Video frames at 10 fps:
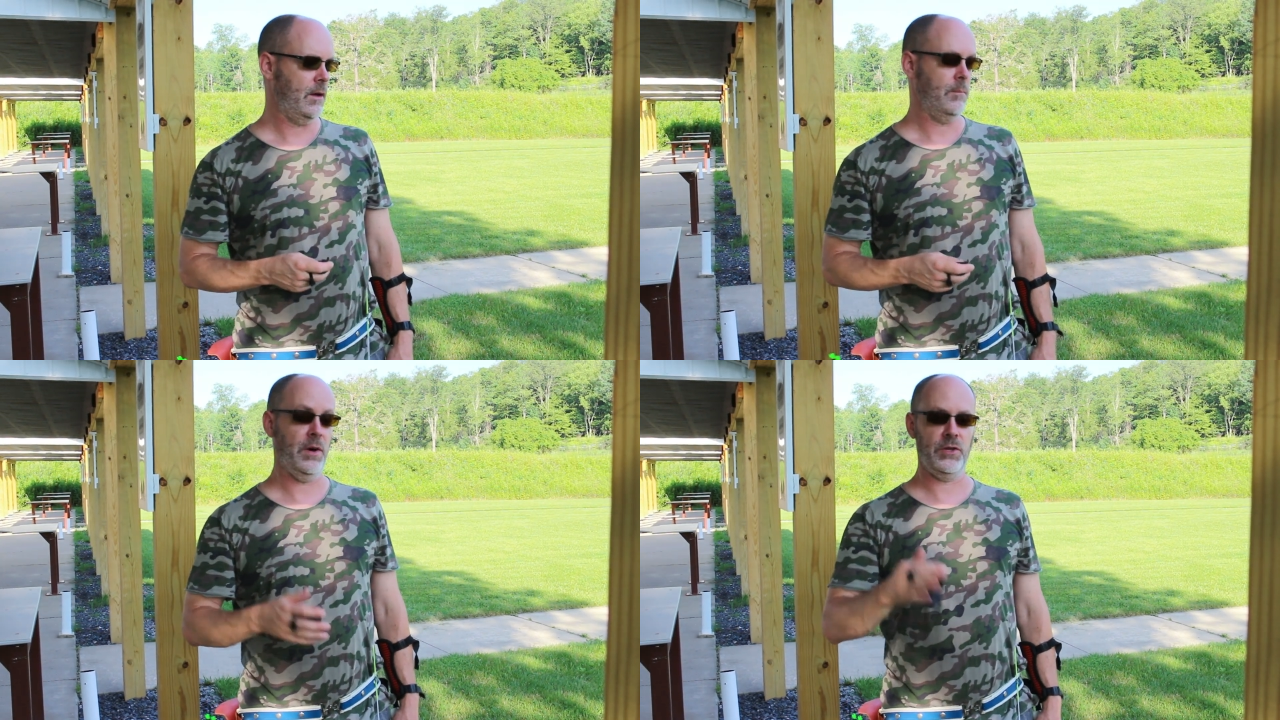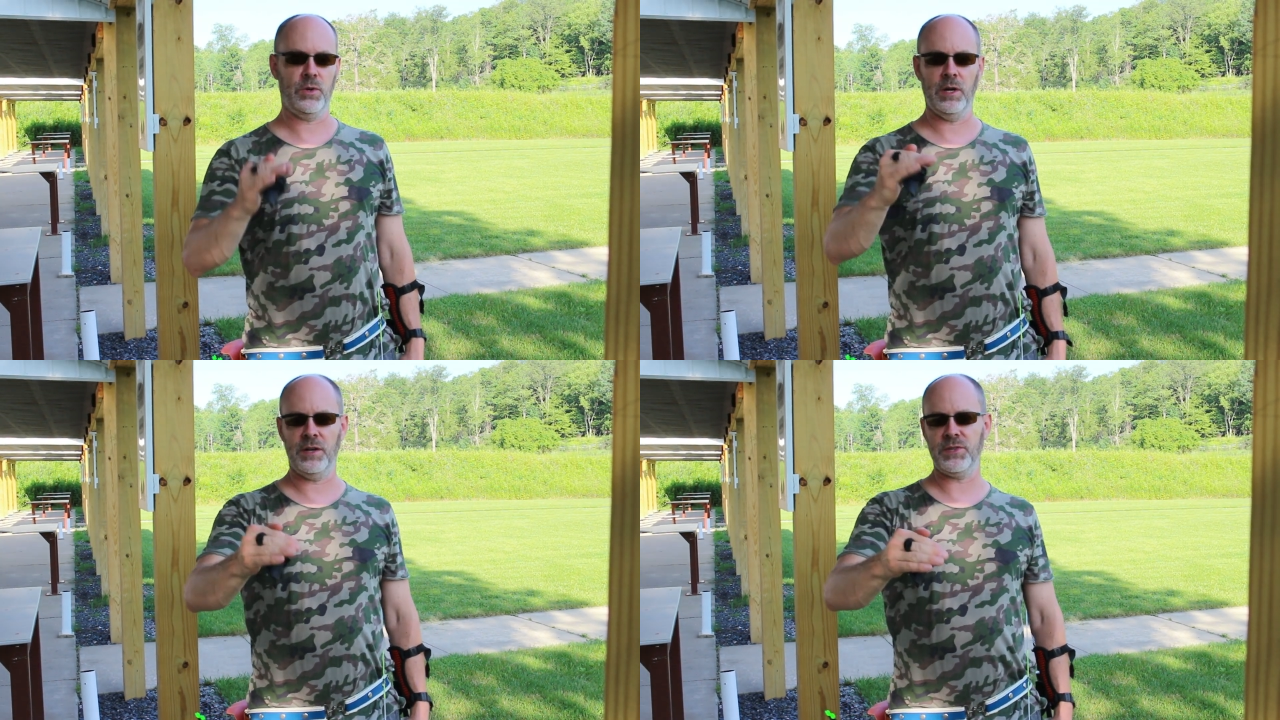But you
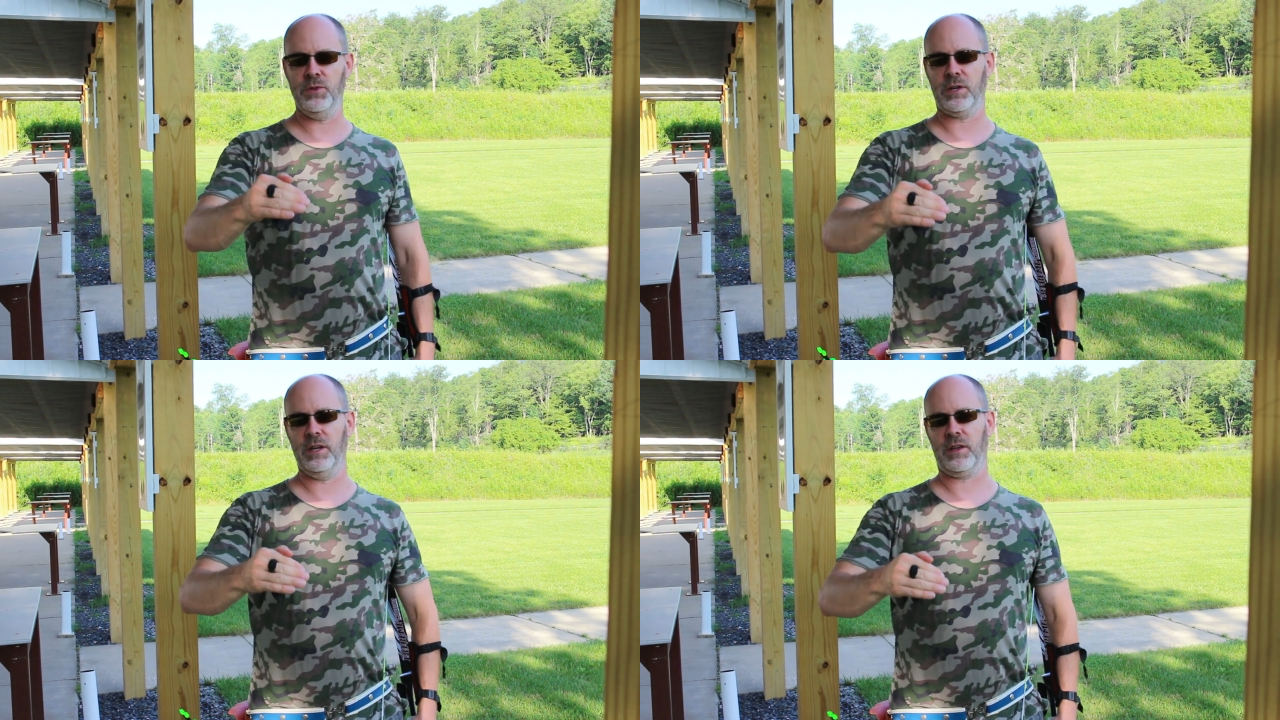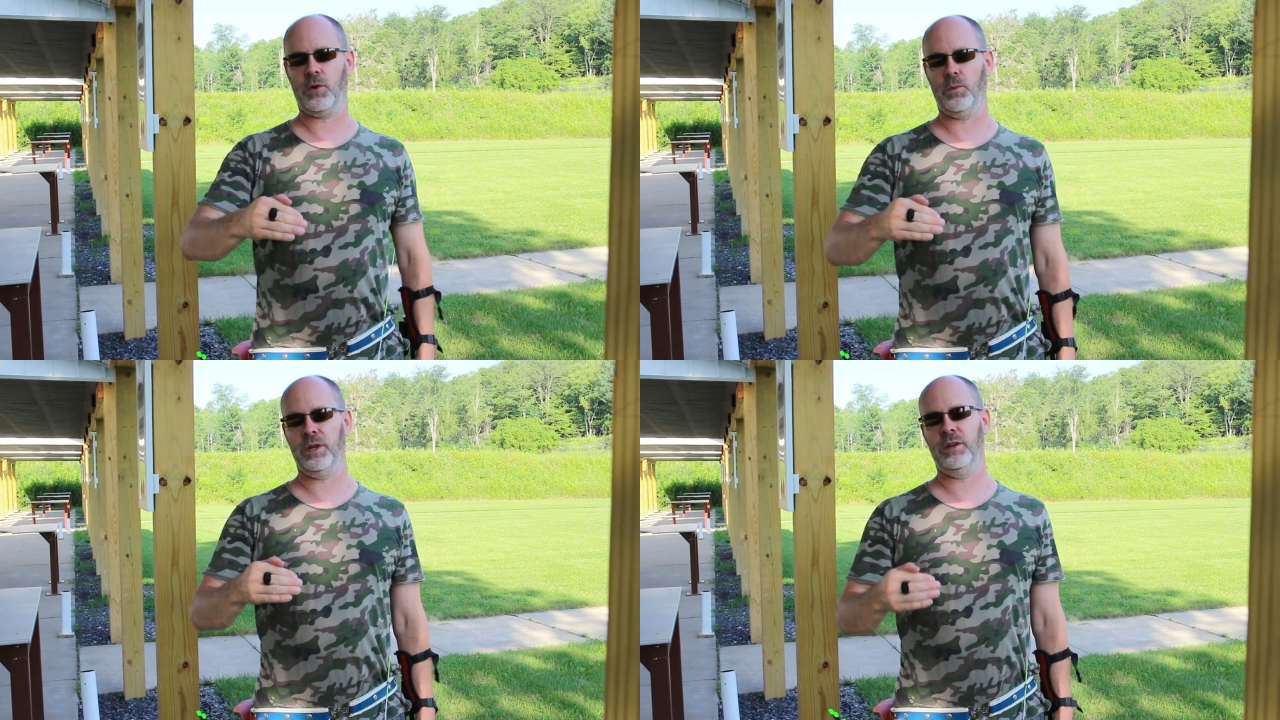can also look at
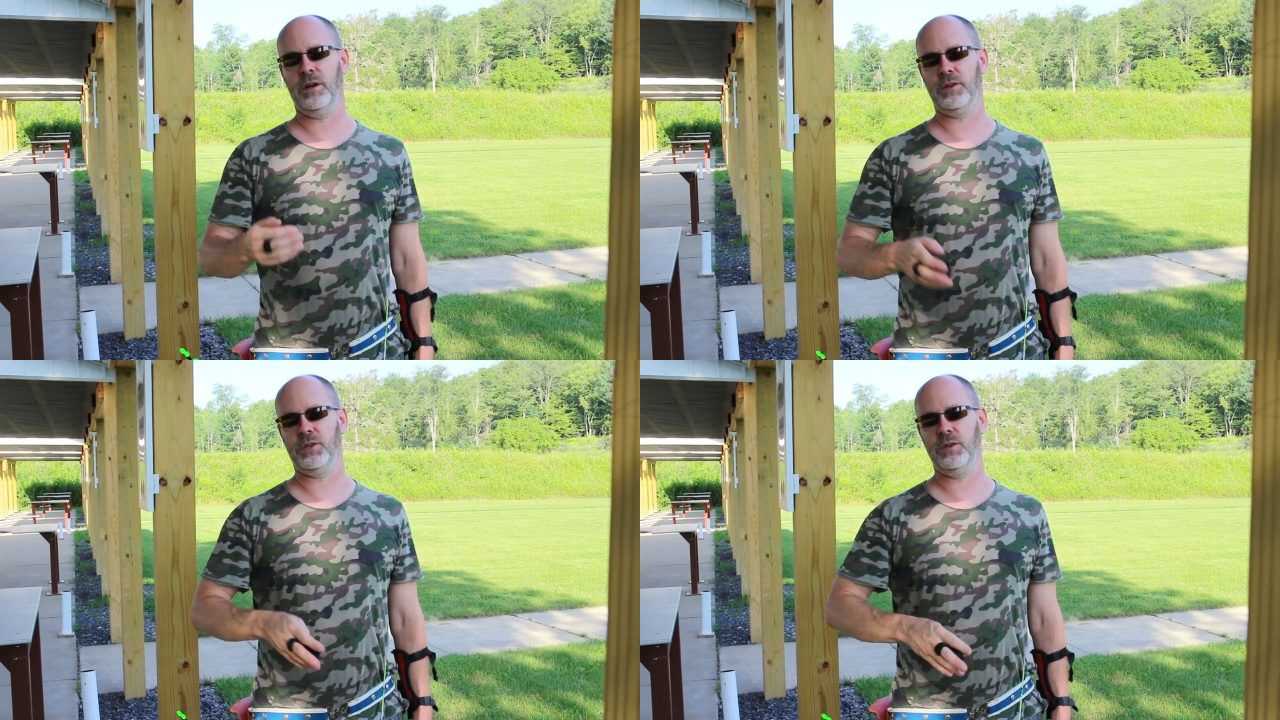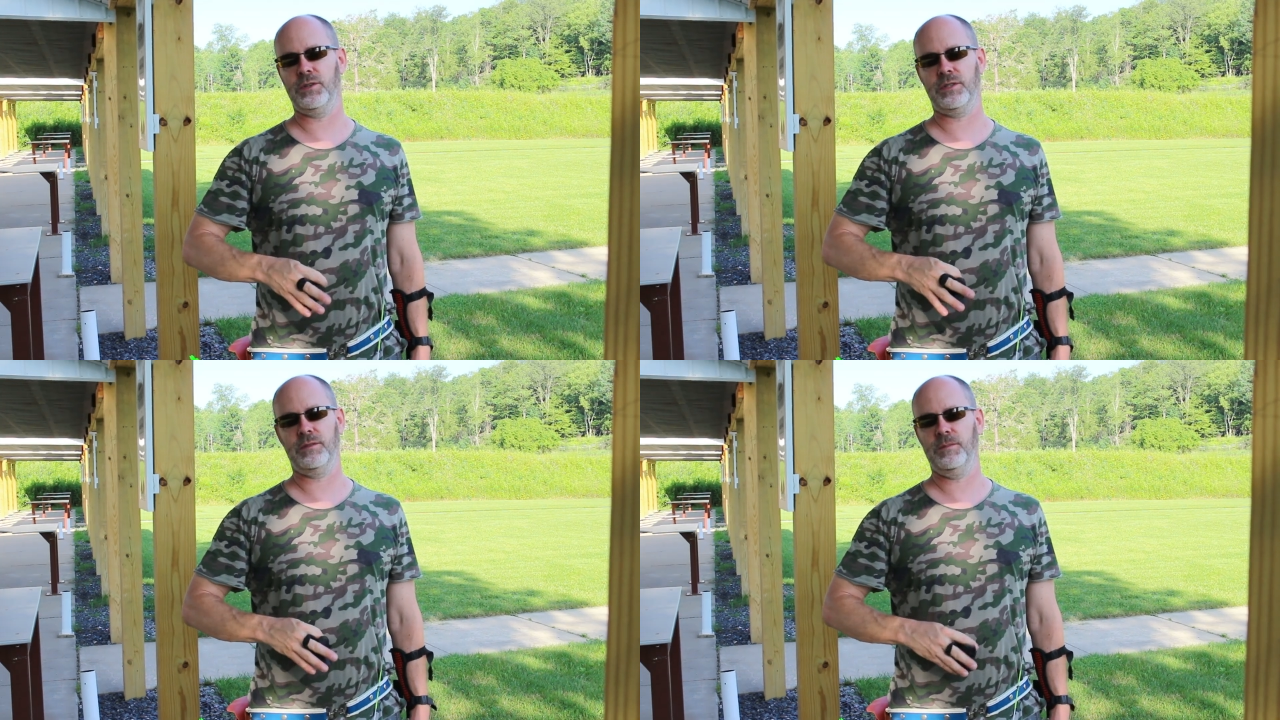Korean
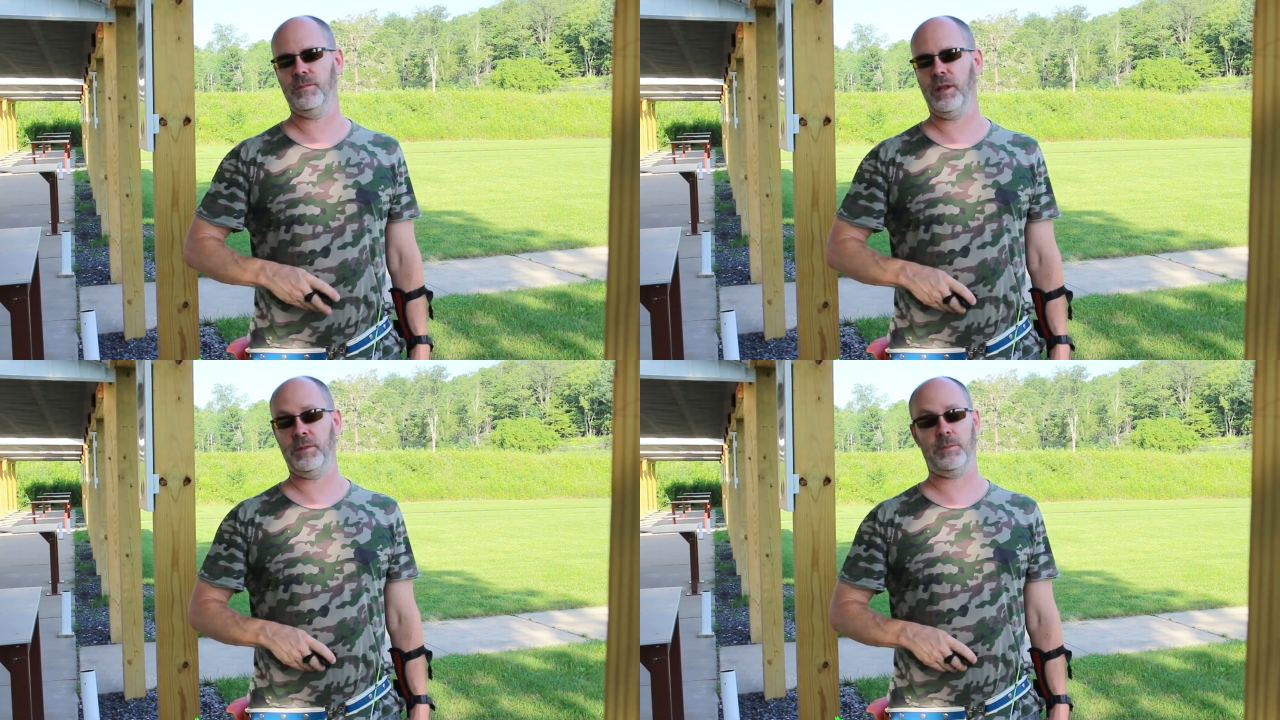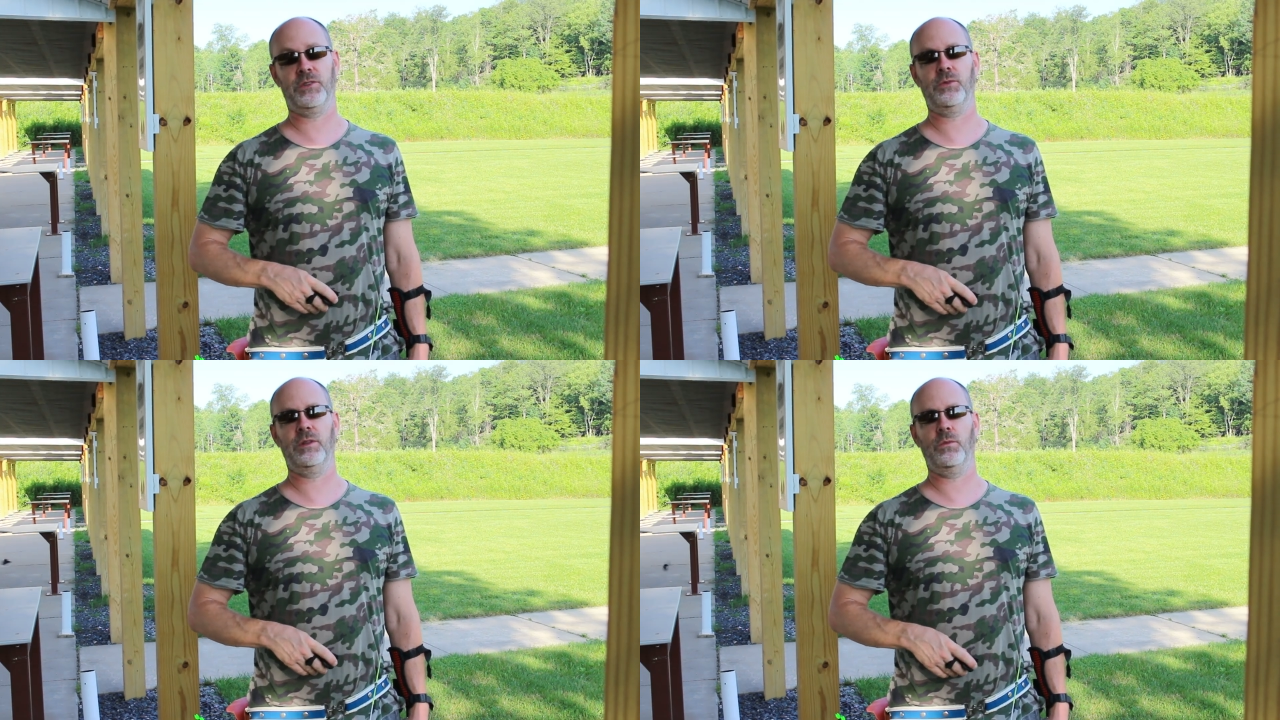archers,
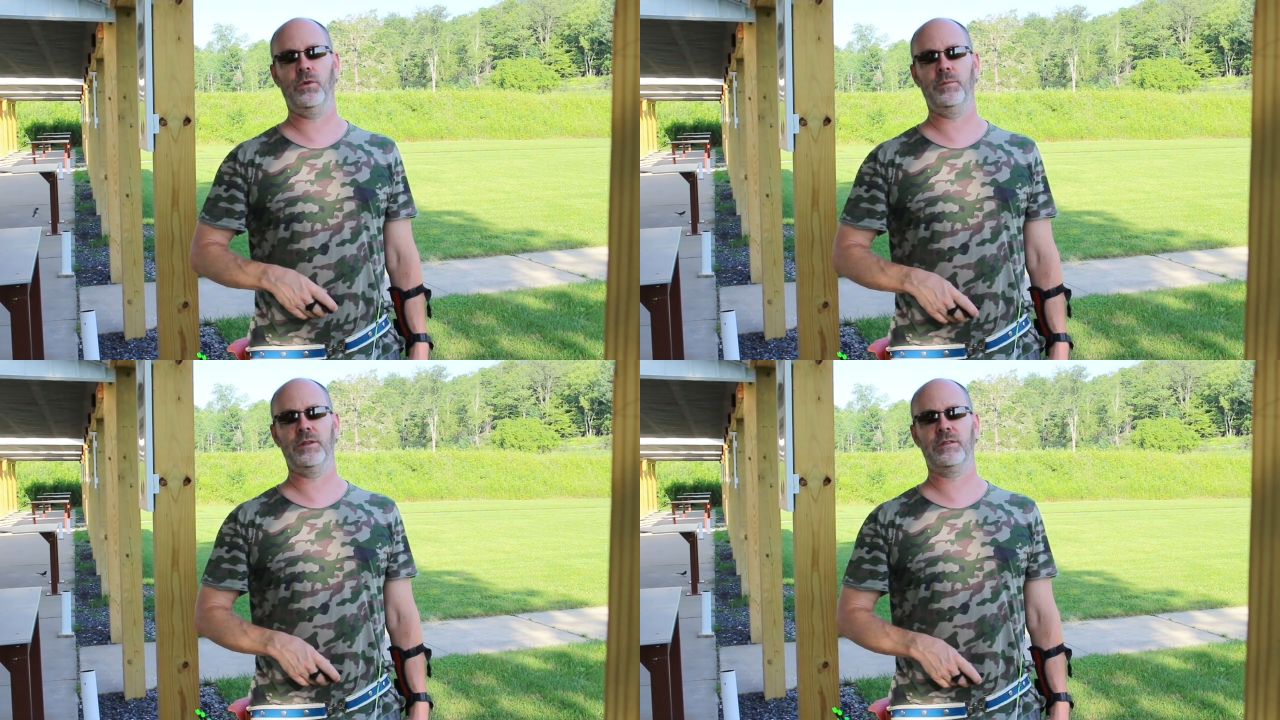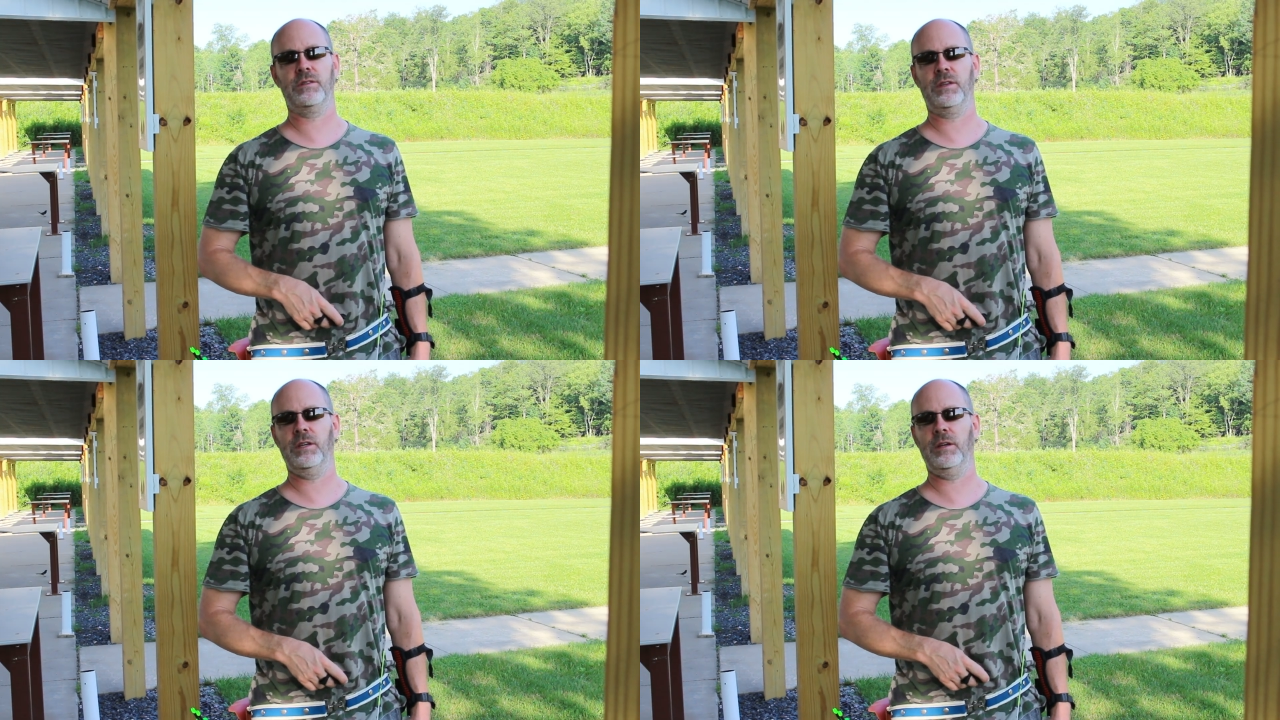especially the women's
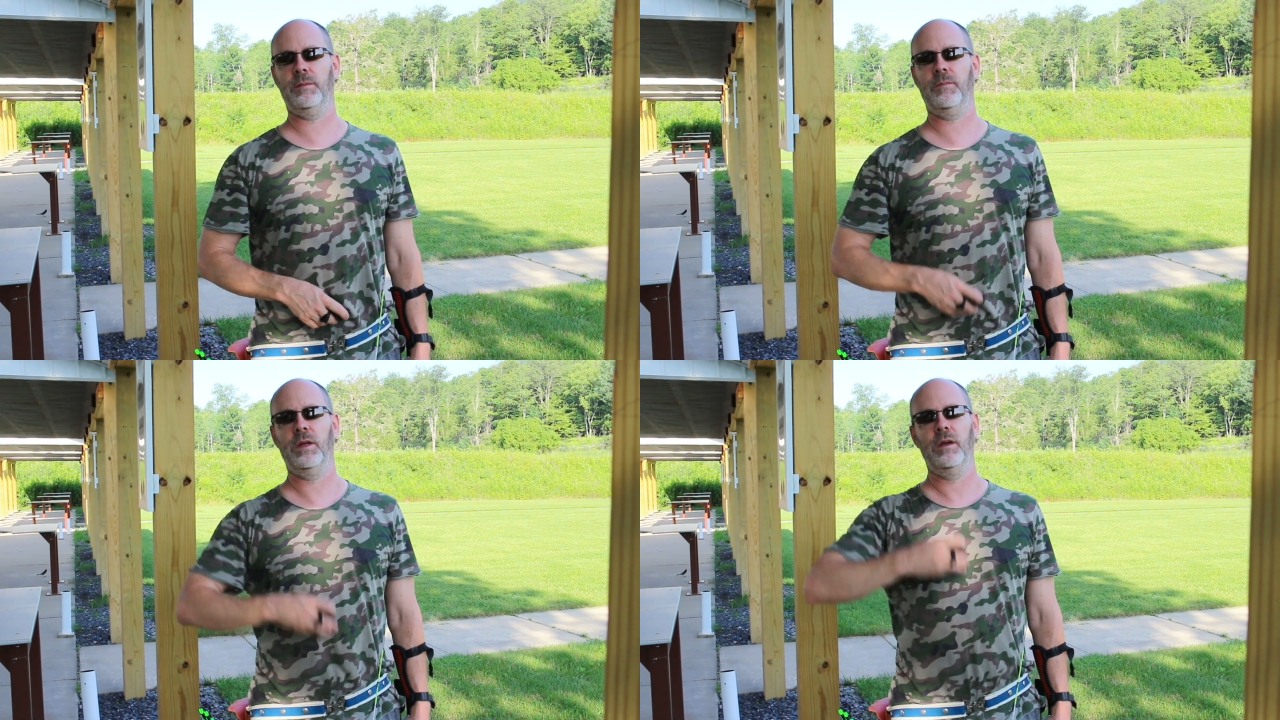team.